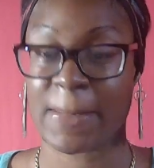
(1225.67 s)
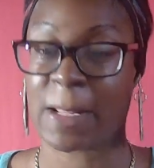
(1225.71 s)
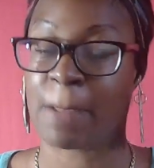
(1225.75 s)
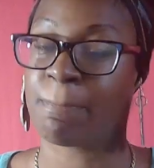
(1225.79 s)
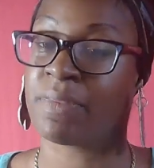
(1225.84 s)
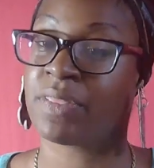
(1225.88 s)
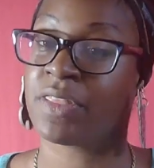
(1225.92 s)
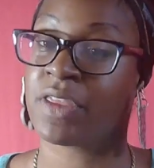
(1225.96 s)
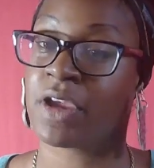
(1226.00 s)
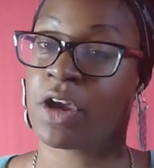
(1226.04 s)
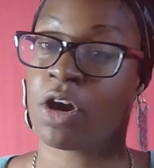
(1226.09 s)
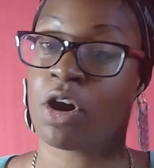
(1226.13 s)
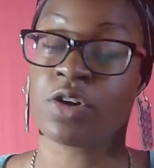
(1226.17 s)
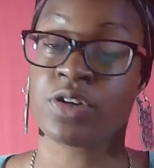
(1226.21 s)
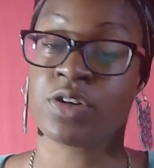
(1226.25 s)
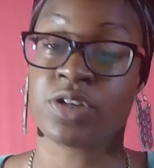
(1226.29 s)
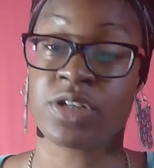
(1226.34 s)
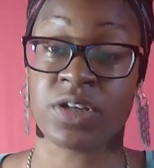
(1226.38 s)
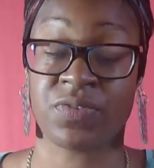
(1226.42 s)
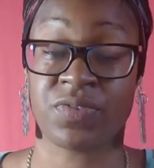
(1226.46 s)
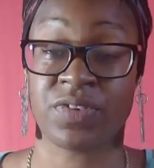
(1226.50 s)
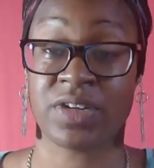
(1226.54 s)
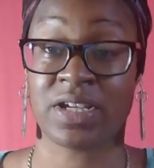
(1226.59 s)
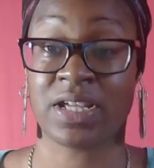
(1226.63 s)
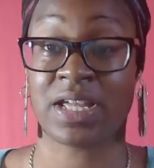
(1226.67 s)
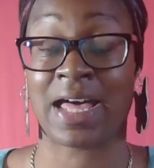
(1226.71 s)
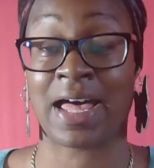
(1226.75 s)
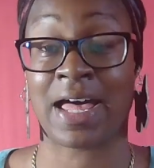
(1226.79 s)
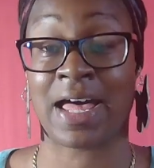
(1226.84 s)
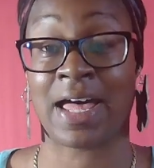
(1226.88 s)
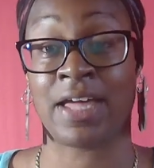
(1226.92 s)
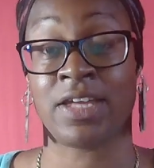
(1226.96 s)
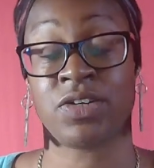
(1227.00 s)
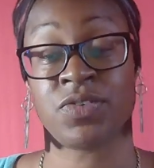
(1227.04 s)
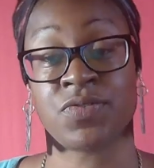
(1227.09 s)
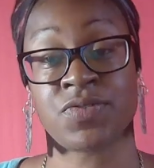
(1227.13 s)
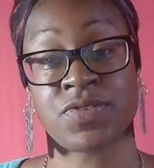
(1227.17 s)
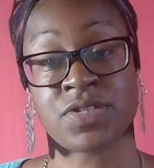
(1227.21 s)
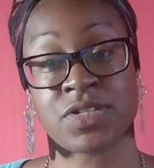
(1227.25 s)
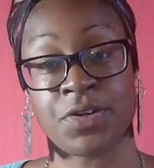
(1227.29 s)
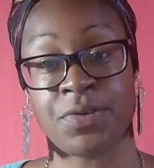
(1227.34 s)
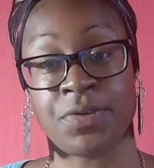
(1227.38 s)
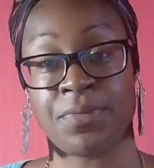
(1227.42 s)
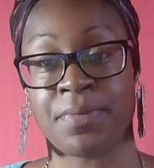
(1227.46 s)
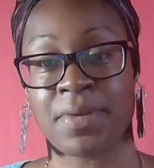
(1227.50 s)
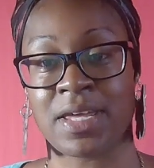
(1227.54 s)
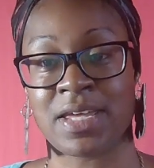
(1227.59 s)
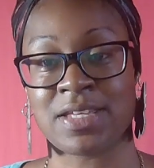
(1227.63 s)
But there are different kind of
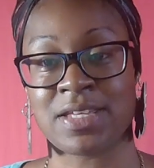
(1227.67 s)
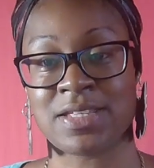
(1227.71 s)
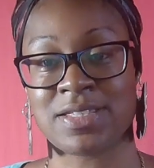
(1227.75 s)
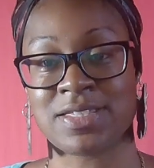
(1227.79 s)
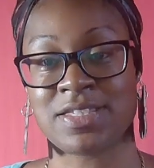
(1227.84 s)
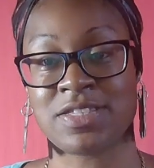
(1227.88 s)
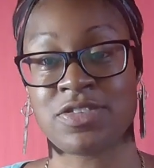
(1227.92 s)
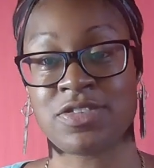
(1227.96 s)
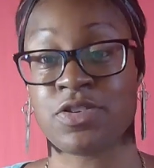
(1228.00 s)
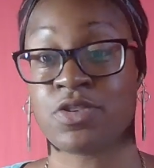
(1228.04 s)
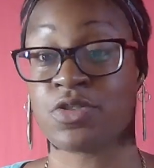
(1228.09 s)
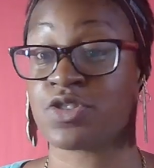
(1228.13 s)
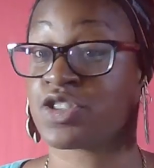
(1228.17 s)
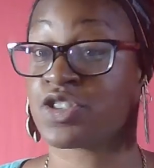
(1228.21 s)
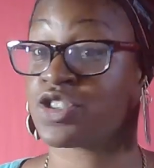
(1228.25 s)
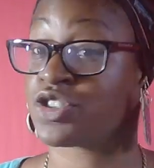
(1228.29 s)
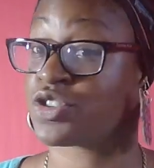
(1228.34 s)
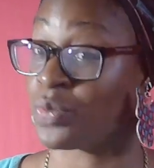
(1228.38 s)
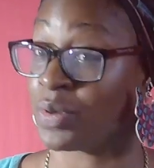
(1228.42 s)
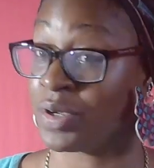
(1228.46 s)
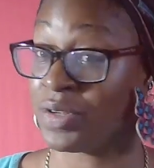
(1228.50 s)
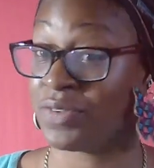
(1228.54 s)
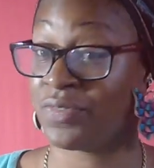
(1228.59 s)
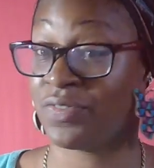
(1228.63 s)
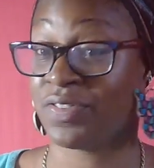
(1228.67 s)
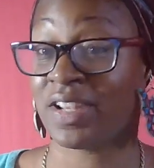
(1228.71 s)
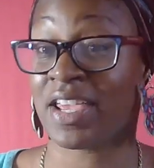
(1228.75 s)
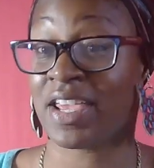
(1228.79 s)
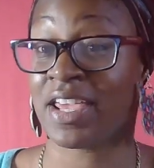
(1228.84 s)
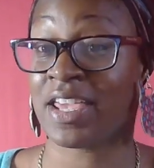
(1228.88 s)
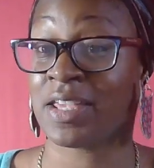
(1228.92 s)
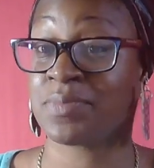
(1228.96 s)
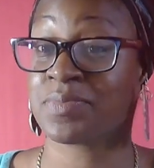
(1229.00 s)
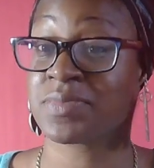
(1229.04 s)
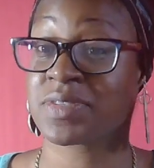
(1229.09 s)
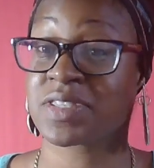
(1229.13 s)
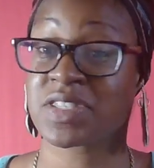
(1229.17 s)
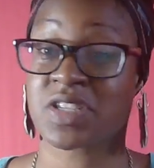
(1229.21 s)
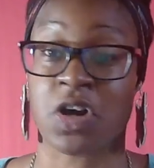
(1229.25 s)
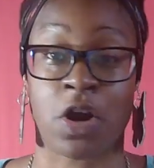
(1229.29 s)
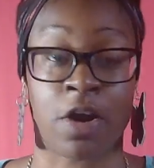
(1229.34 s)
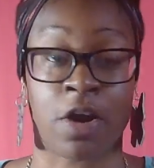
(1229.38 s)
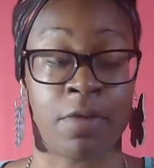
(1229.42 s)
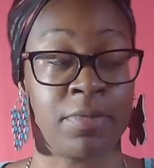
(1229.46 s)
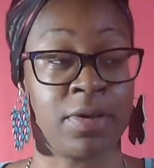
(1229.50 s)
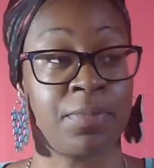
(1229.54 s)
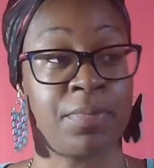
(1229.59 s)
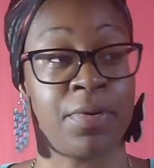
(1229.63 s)
soulmates. There's twin flames,
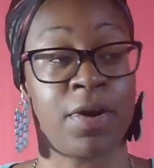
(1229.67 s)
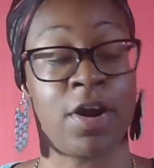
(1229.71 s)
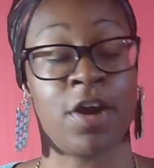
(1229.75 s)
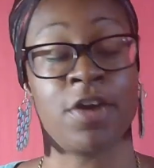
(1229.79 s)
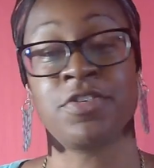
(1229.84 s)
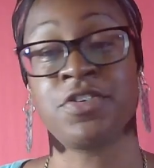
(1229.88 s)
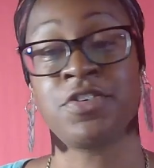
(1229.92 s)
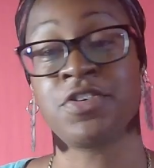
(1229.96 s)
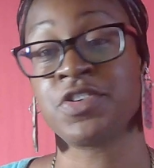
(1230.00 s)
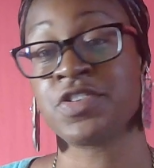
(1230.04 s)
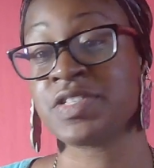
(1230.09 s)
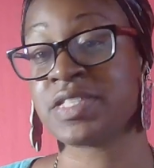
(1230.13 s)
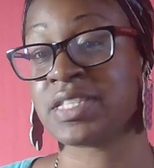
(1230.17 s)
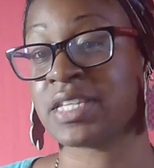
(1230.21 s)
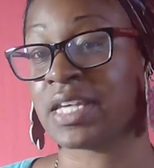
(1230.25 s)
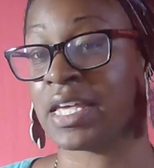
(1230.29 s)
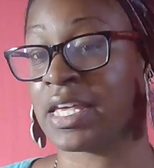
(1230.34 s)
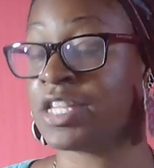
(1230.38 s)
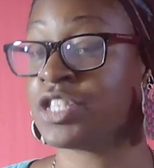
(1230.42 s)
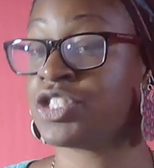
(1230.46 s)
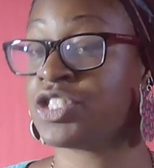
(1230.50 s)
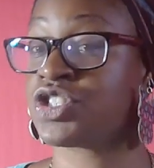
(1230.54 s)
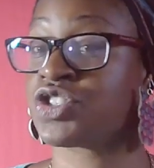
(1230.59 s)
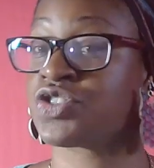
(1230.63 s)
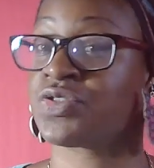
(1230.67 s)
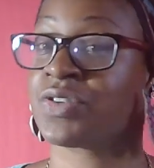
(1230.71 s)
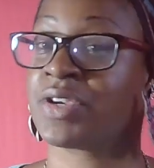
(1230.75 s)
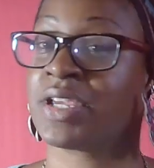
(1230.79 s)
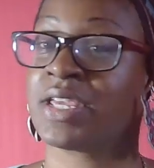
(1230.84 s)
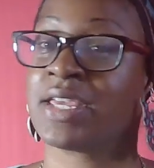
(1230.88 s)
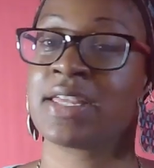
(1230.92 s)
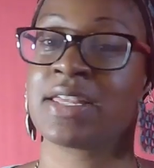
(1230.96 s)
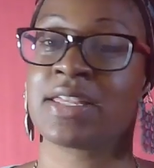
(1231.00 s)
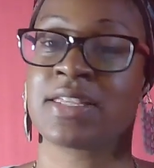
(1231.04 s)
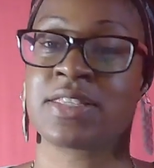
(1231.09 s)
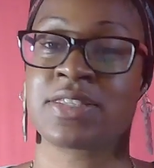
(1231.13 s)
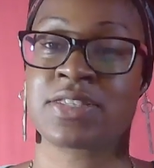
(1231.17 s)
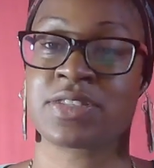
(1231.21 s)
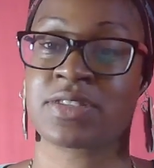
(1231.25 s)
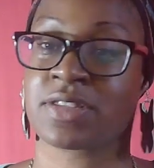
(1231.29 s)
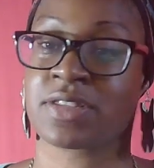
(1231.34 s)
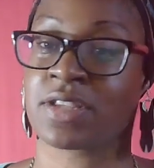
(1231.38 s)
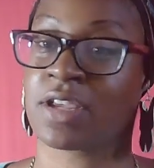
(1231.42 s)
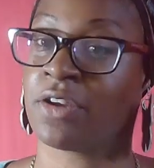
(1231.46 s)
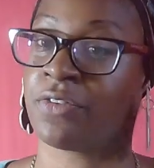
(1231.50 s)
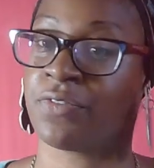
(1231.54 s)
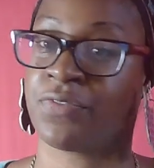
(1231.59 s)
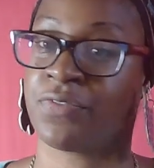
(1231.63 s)
karmic partners, kindred, and
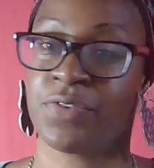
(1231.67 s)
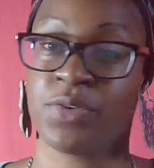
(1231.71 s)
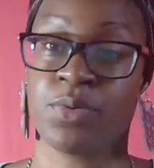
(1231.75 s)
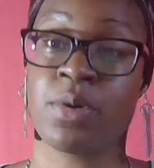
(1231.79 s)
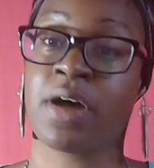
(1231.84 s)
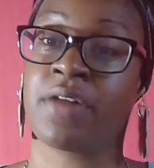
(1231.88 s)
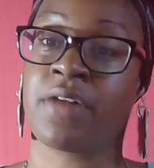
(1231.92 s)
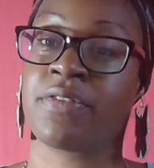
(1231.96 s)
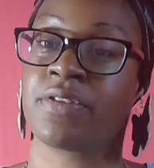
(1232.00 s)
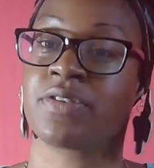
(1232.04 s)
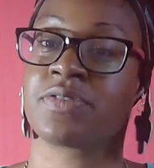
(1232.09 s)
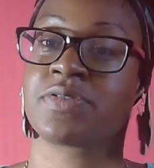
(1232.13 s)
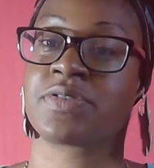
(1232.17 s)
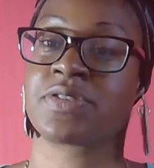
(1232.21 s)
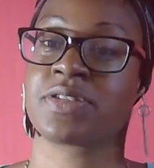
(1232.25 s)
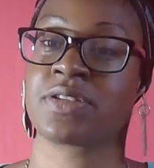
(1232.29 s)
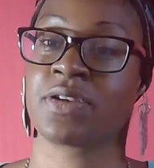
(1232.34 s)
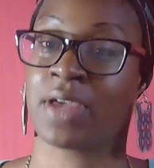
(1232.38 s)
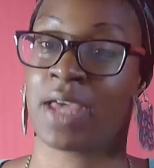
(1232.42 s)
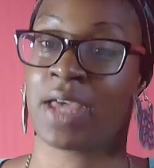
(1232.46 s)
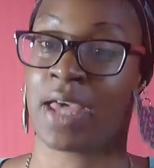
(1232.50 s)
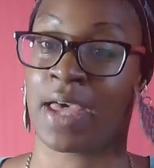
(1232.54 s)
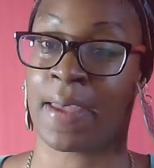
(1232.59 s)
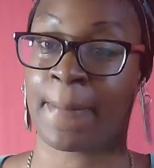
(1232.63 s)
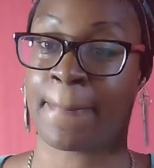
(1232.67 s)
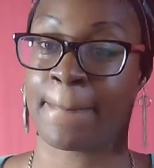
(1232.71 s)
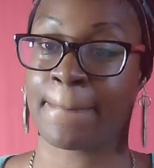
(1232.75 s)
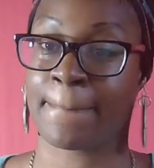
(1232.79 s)
a few others, okay?